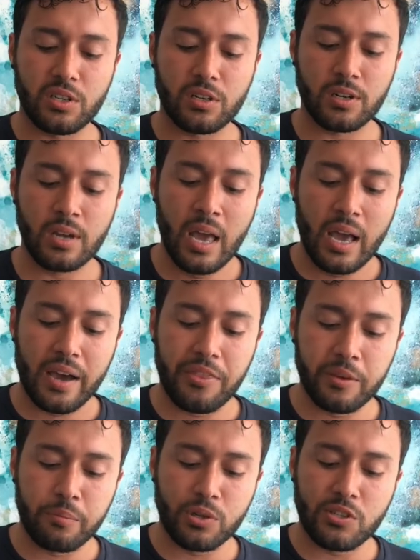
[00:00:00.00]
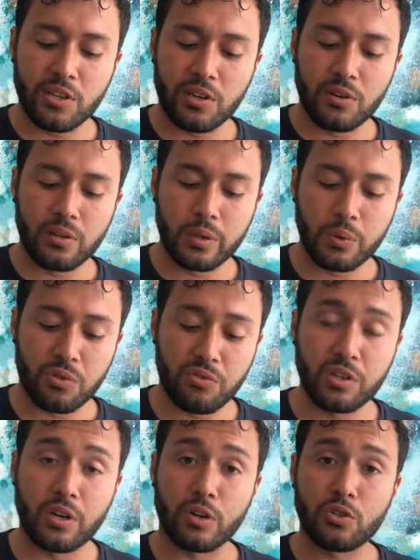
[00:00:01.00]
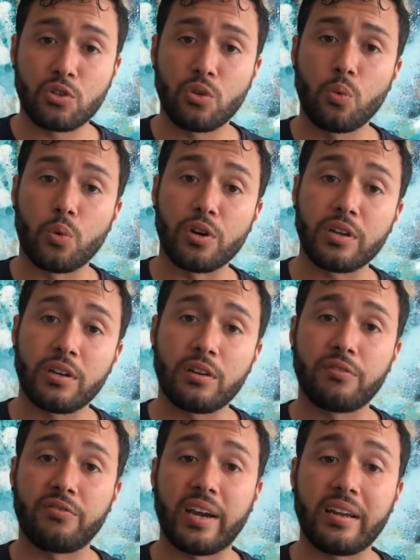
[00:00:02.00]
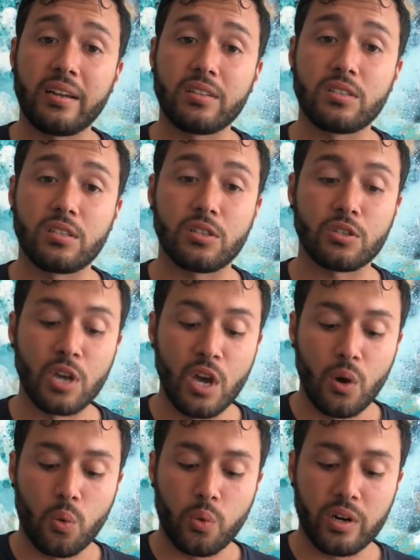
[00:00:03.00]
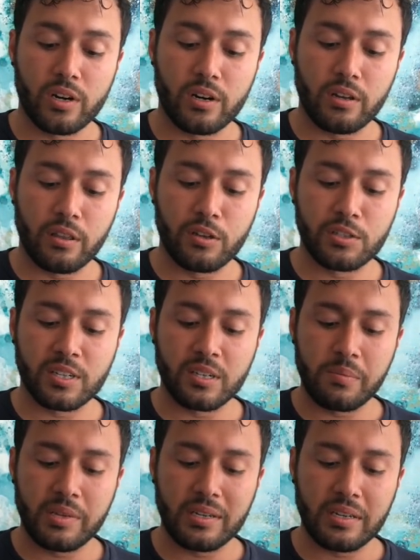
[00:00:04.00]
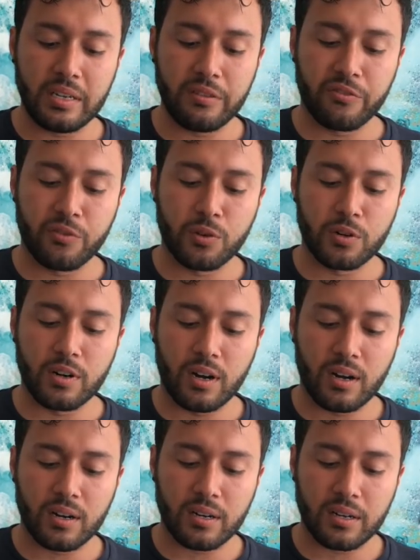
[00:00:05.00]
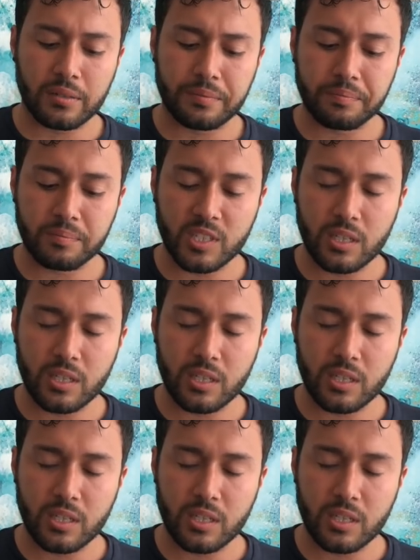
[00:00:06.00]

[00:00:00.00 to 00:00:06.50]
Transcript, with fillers: here, I think particularly with regards to work and your finances, where there's going to be a need for uh, um,